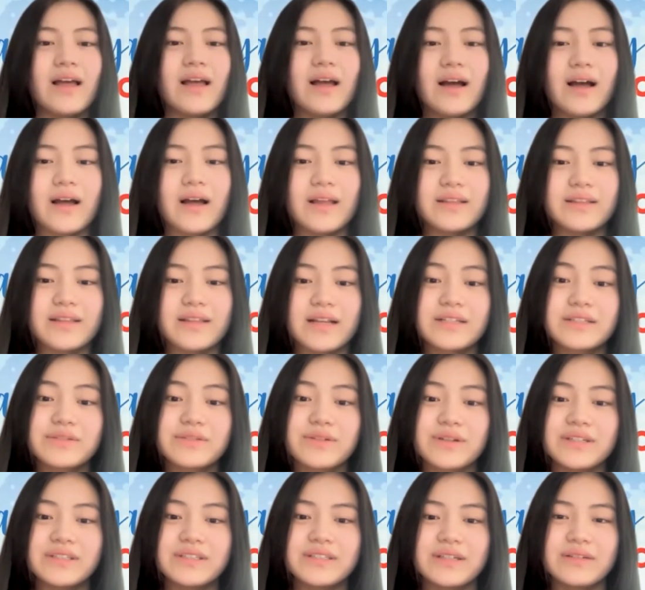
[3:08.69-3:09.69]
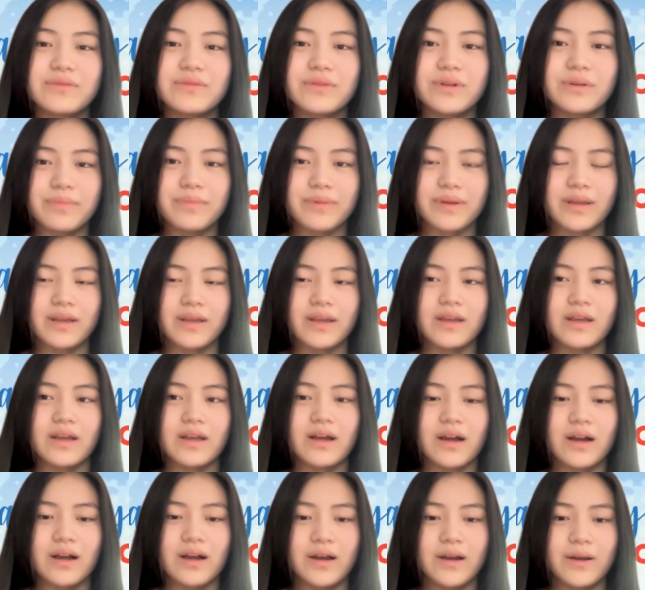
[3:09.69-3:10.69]
Uh, next question would be.
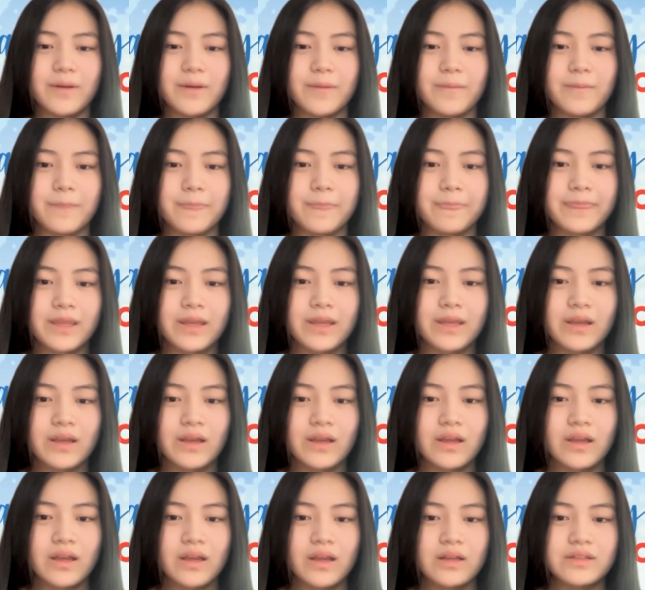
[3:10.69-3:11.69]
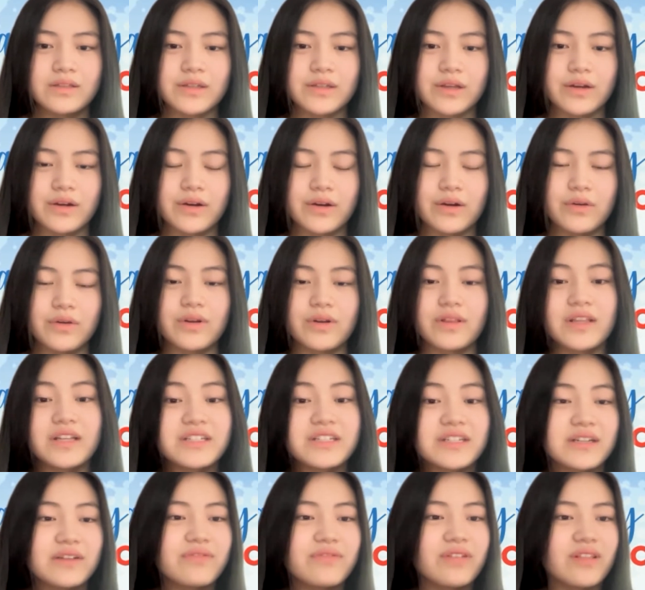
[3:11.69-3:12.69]
Um, so,
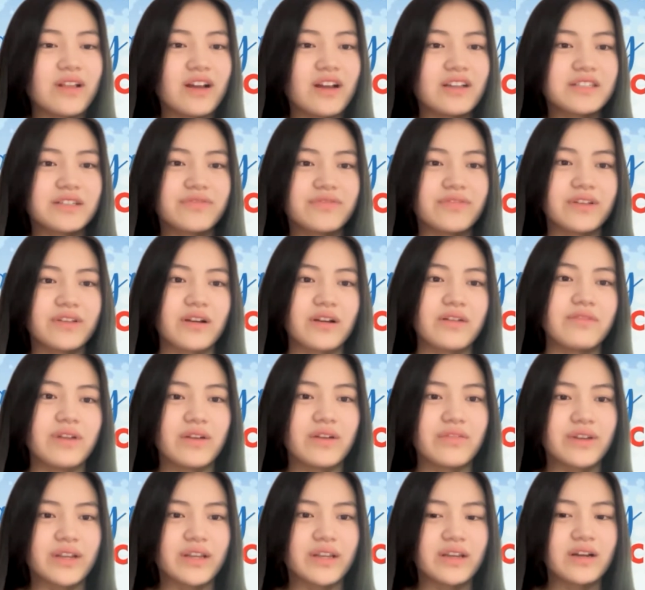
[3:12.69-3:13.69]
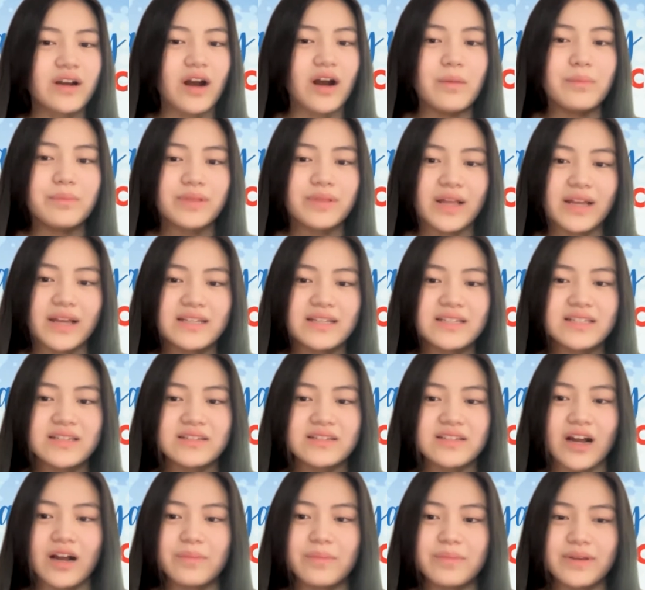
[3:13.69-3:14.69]
religion and philosophy are very complex
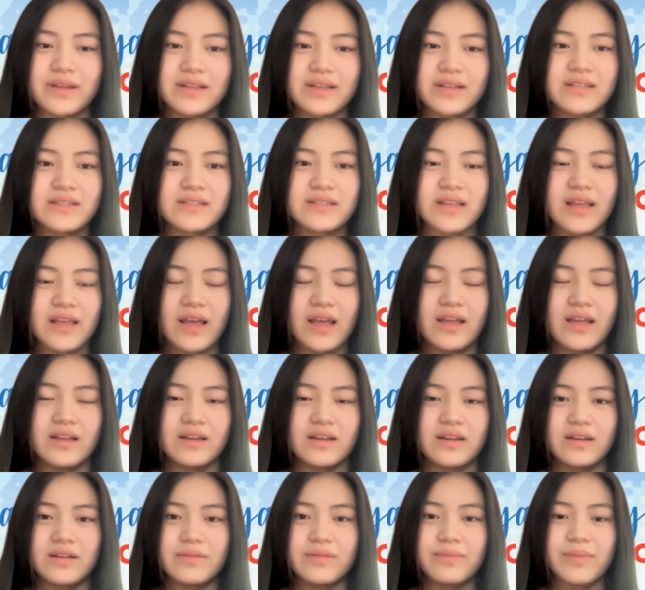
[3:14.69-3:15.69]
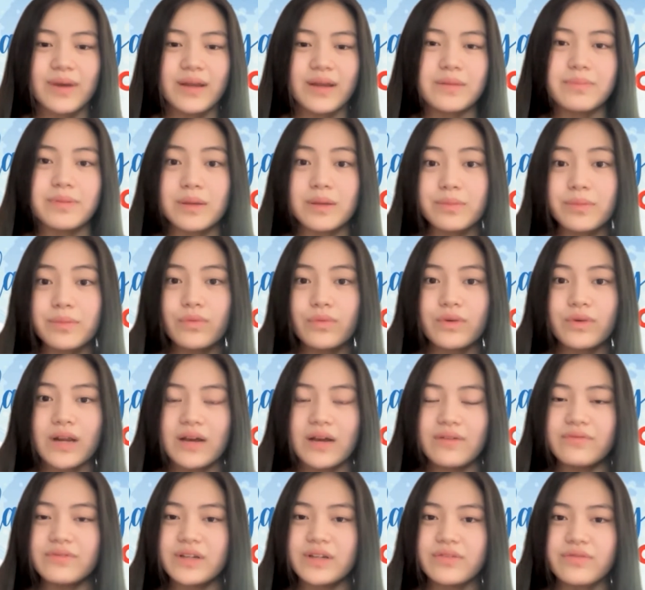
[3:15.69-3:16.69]
topics, and many people would
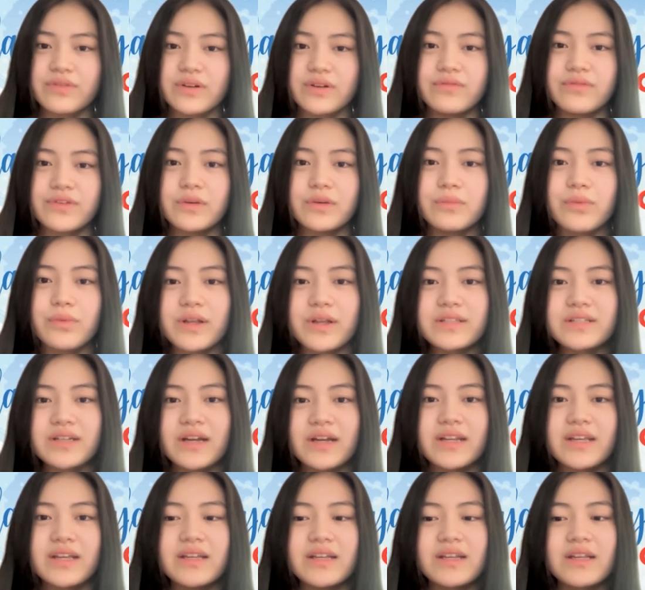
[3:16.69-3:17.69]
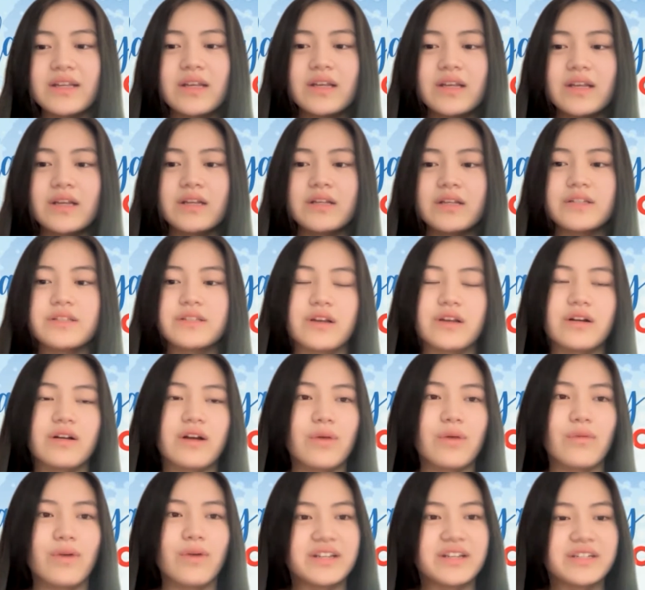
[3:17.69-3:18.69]
have different viewpoints on it. So,
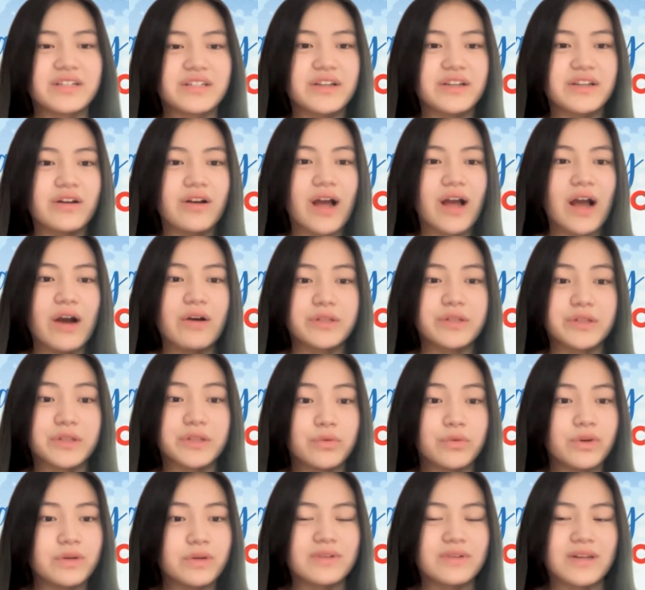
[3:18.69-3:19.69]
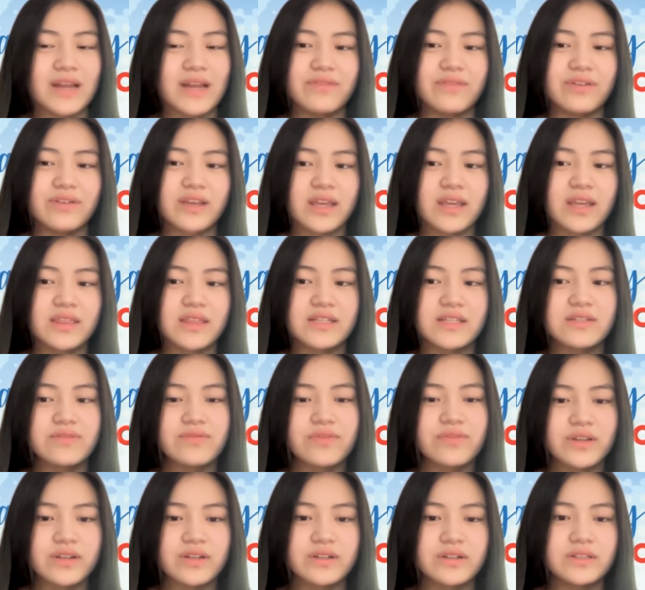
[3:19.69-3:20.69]
I wanted to know how you would navigate this
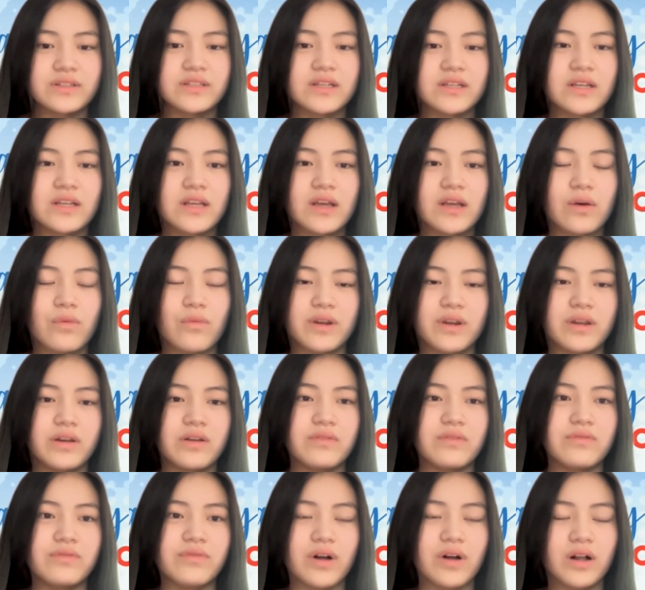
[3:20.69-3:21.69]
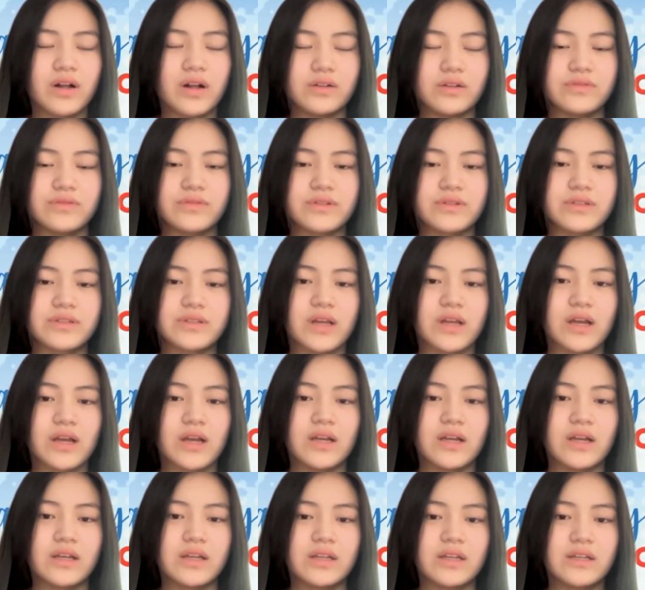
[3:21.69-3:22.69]
field when it involves
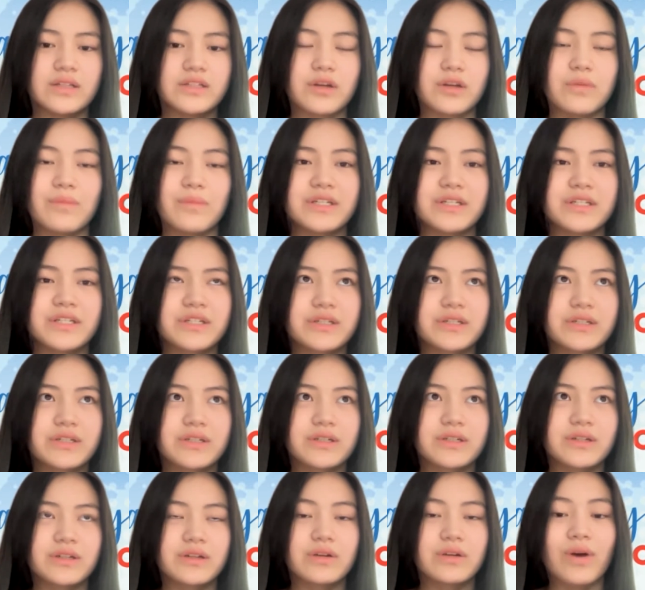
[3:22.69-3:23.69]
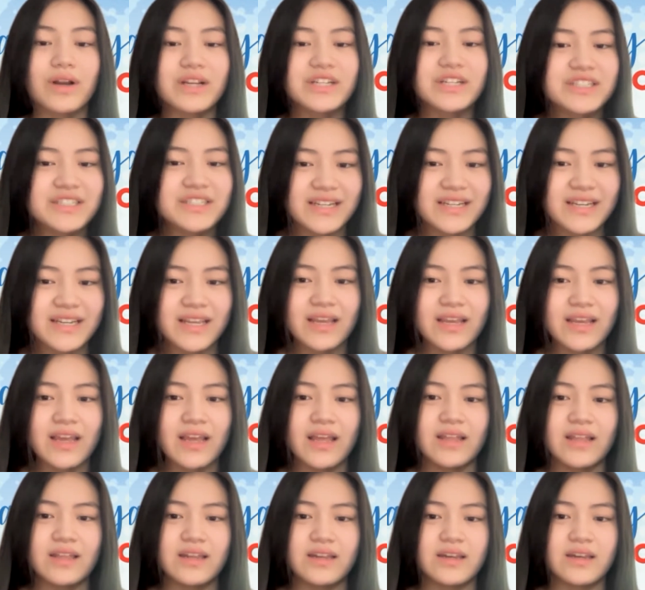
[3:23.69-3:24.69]
uh, so much questioning
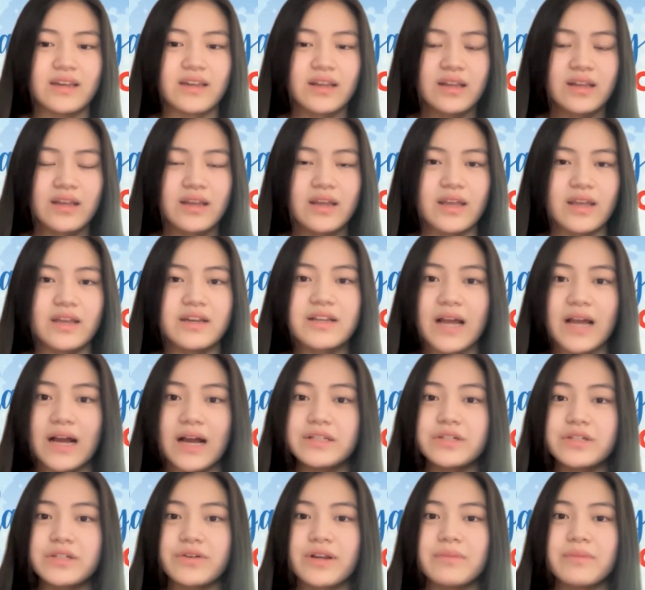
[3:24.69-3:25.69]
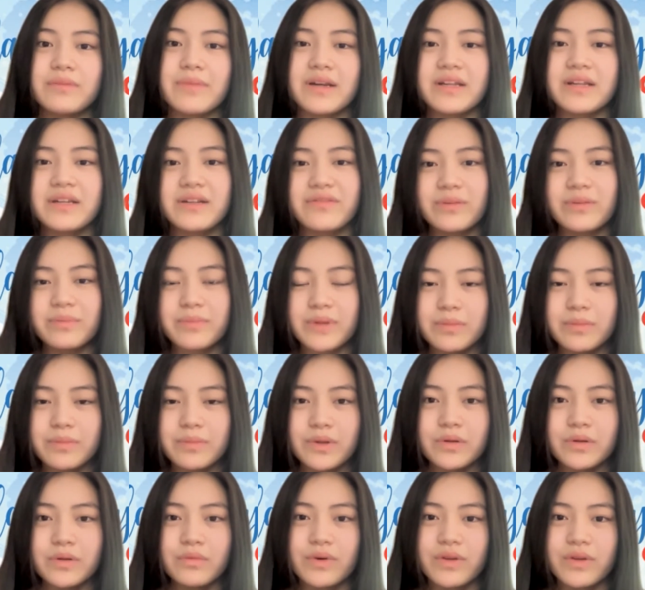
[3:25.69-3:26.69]
and encountering many different
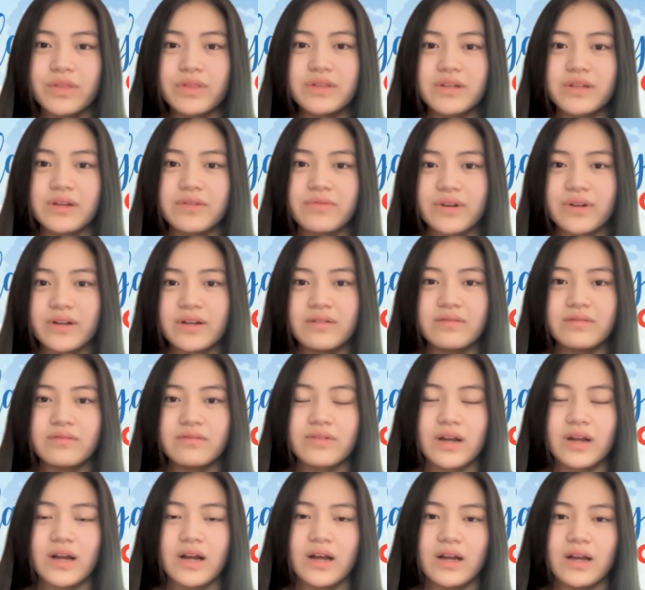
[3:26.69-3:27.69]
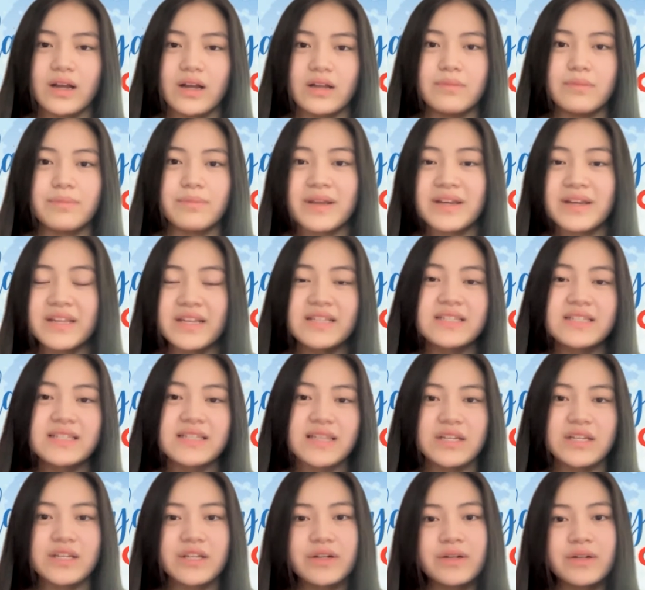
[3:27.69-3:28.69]
people with different uh, opinions
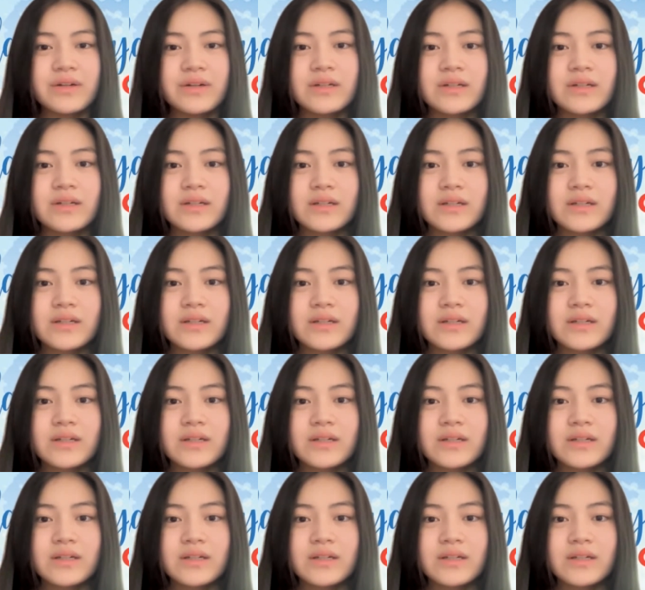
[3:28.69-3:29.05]
than you.